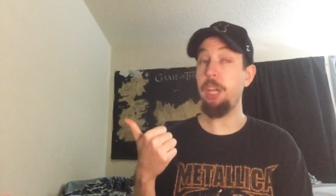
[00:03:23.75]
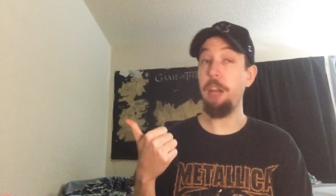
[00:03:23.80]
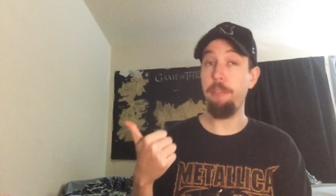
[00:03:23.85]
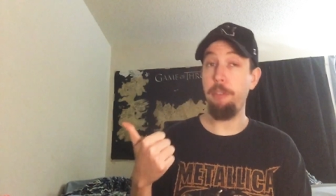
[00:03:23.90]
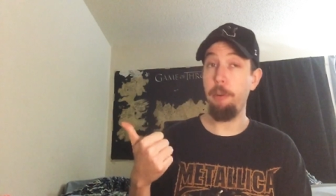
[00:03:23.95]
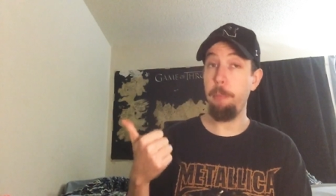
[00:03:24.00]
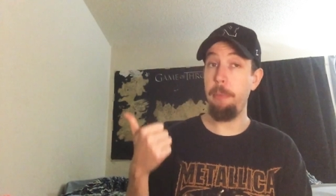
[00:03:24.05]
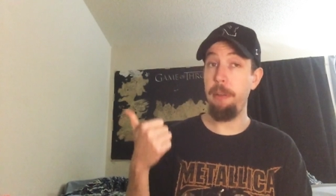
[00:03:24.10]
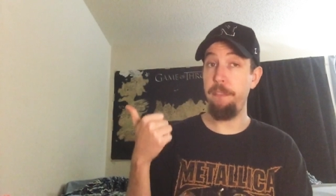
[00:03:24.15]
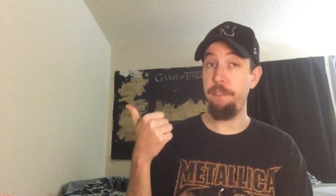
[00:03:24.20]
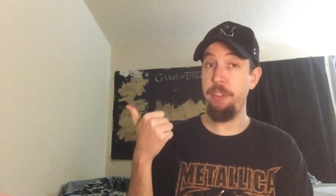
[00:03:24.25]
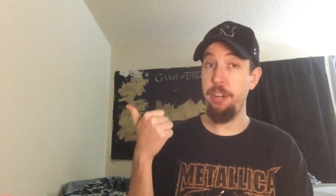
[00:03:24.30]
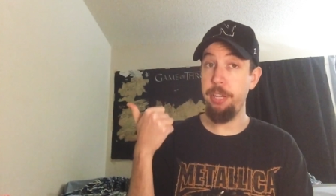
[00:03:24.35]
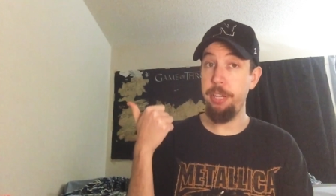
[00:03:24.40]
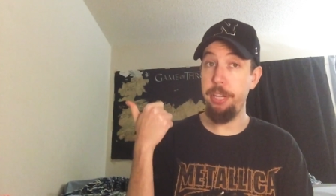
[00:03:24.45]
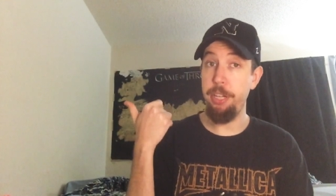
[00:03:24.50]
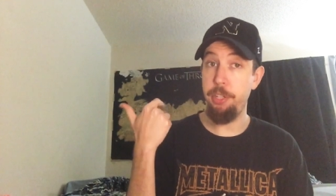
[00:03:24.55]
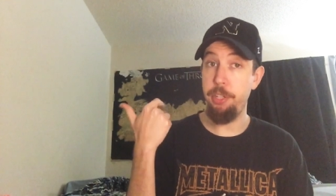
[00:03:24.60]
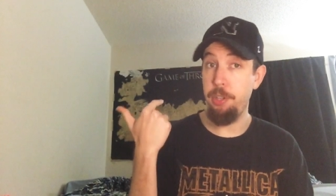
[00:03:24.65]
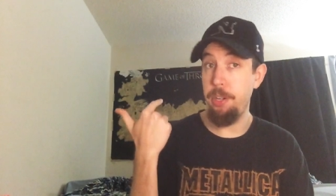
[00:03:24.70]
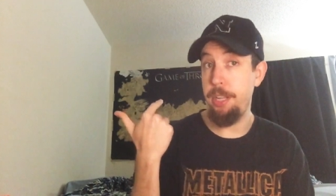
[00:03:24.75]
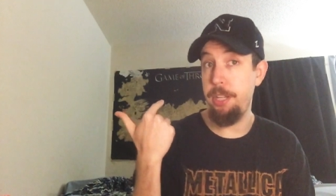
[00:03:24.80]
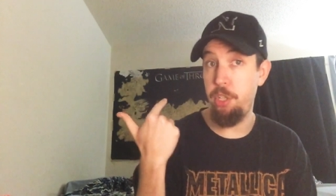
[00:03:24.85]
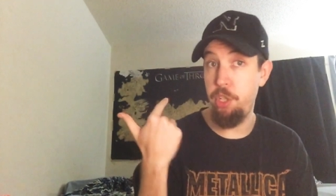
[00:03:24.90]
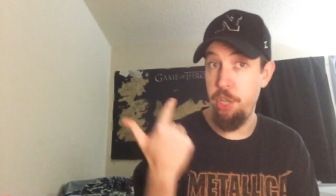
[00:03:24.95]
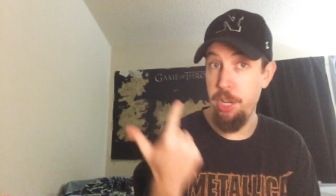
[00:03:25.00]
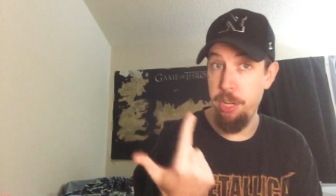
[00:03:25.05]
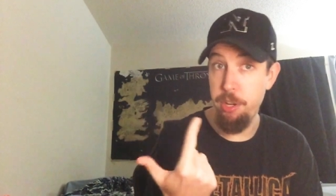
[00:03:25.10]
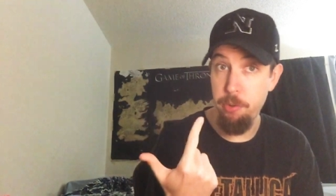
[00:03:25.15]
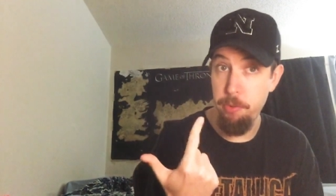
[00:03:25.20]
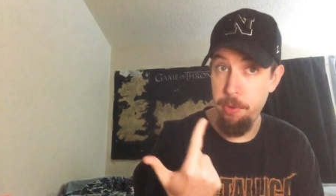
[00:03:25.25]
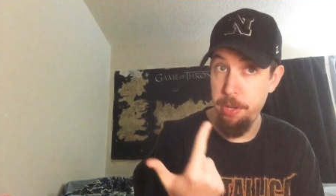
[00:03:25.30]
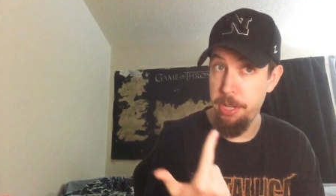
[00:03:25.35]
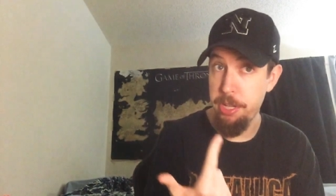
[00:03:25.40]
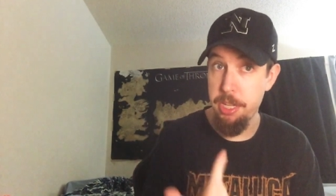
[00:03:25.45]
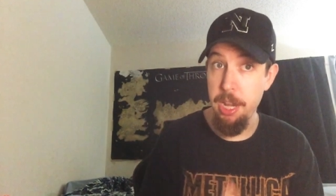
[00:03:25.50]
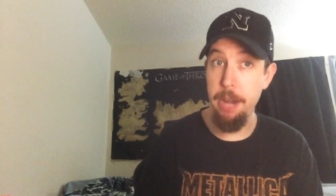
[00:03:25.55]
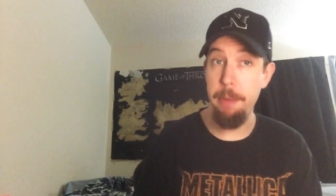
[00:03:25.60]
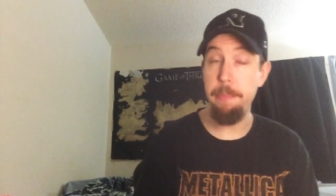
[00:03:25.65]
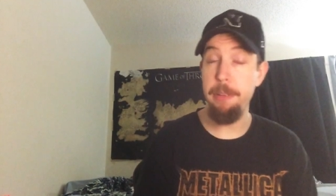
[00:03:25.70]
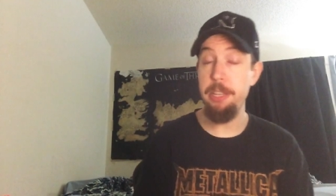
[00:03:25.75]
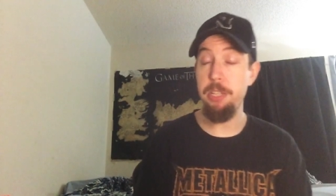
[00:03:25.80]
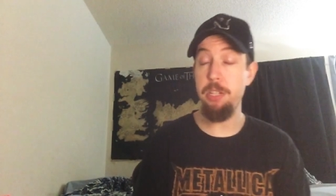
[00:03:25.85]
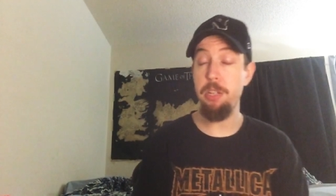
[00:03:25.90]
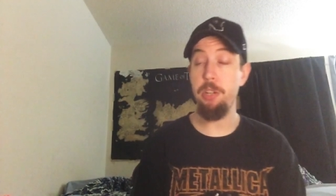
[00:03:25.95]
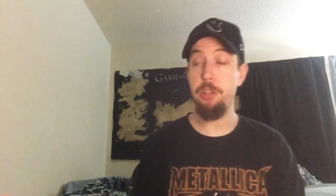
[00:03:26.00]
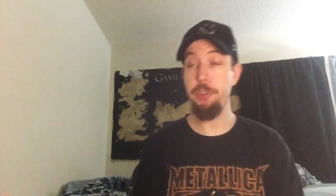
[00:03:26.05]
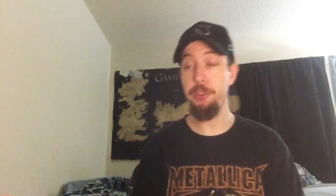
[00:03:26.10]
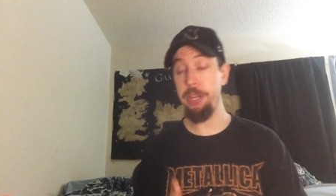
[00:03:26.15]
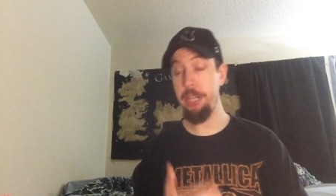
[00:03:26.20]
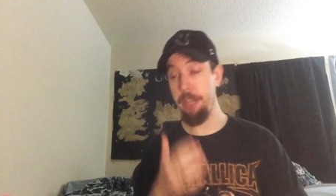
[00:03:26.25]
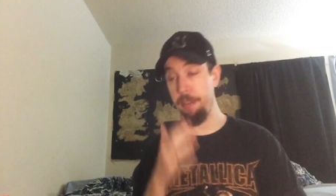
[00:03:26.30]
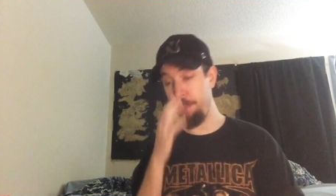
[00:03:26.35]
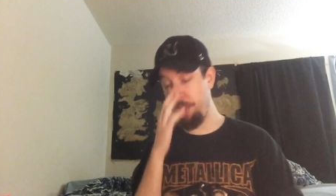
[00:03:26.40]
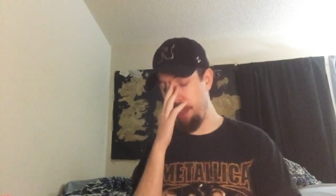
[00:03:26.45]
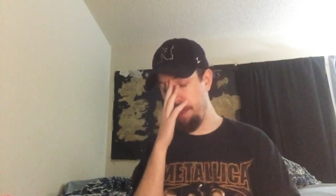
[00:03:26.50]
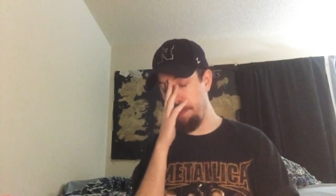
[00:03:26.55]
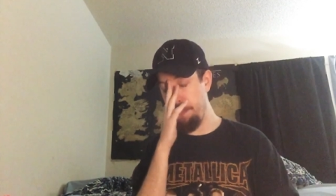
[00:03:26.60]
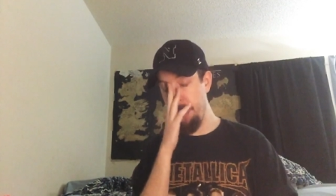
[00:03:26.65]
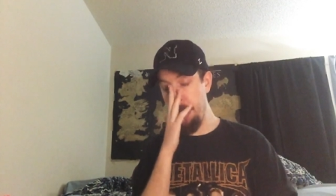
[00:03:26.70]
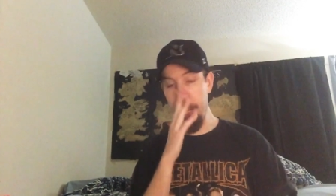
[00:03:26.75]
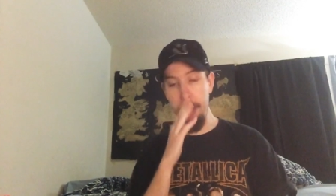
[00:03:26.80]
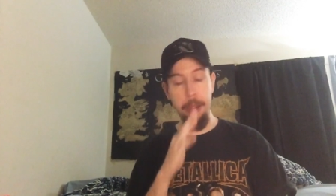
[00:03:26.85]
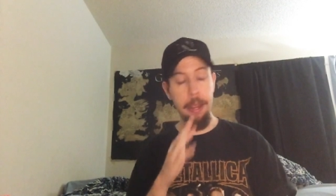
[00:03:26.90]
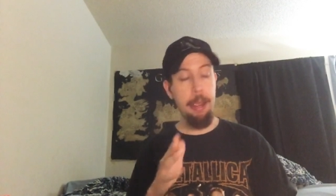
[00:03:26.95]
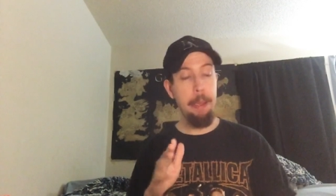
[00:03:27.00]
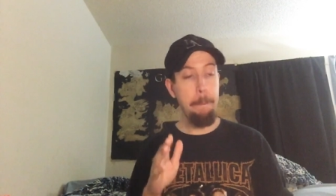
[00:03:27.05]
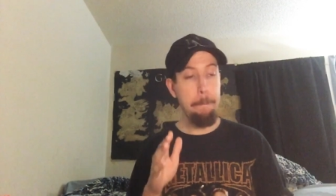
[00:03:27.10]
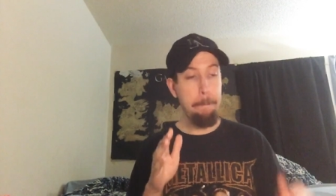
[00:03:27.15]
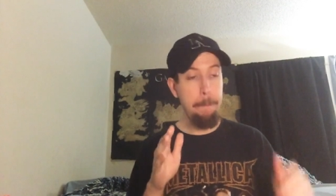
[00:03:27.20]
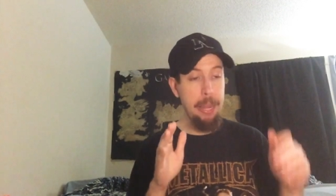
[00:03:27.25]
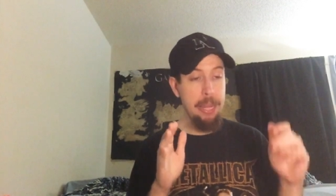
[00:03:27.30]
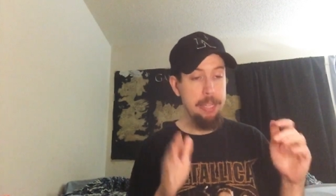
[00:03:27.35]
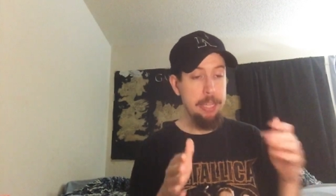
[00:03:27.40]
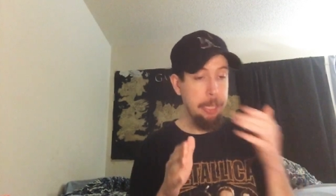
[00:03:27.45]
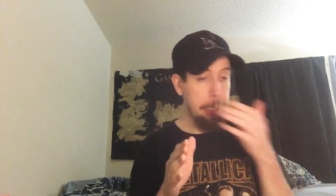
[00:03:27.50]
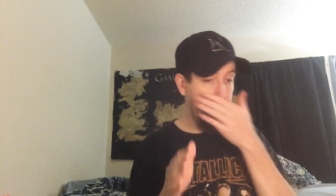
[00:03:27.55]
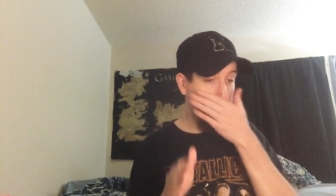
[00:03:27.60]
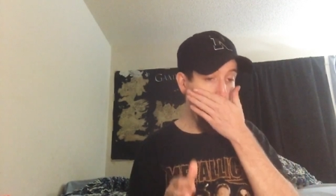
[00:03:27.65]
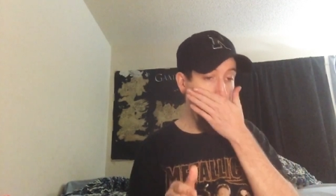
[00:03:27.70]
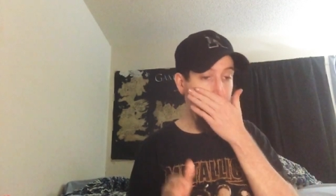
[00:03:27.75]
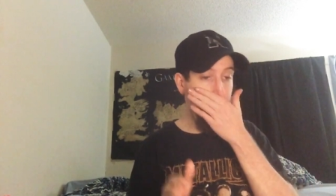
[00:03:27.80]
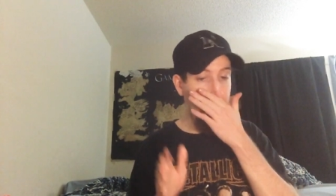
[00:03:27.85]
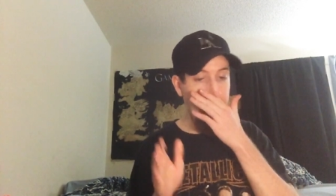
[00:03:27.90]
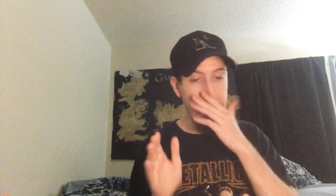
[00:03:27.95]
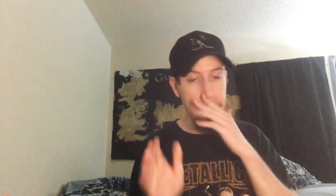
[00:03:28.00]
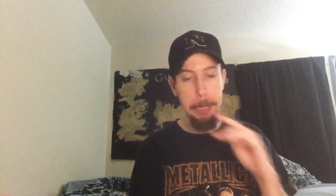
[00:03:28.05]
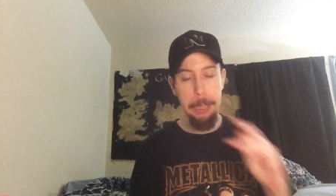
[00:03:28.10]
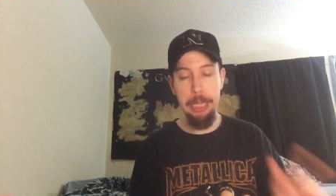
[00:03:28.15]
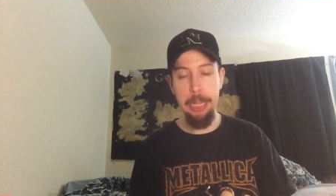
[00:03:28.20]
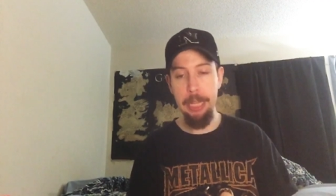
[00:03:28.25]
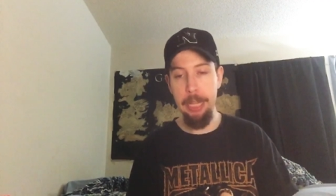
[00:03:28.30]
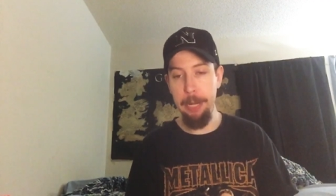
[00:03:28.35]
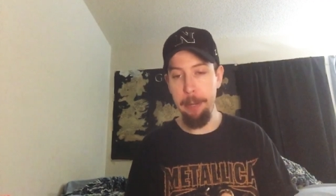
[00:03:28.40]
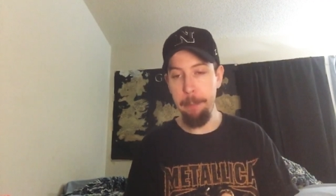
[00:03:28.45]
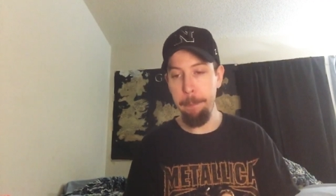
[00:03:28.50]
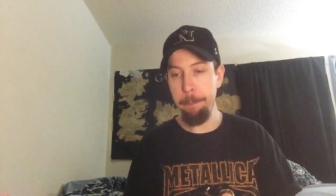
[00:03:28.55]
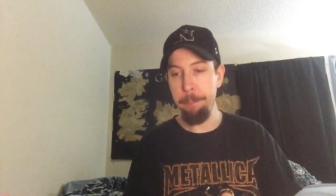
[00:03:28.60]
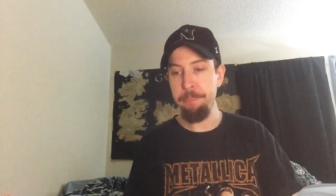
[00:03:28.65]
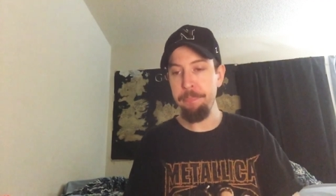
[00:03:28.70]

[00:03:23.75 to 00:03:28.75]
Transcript: government funded transgender reassignment surgery, give them basically everything.